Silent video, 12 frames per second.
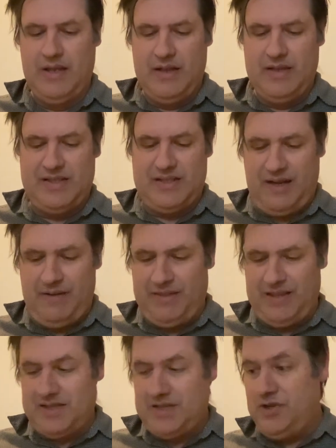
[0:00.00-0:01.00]
stuff
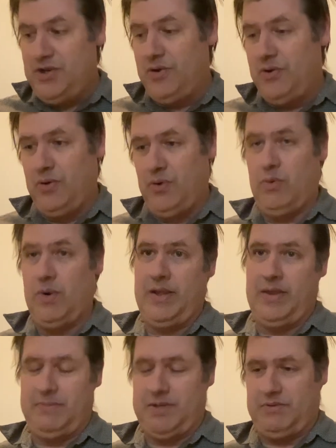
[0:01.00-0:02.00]
that's new
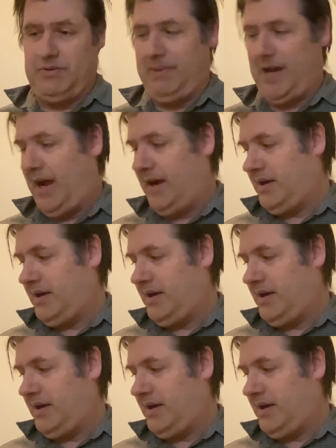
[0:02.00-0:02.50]
in the mystery pack.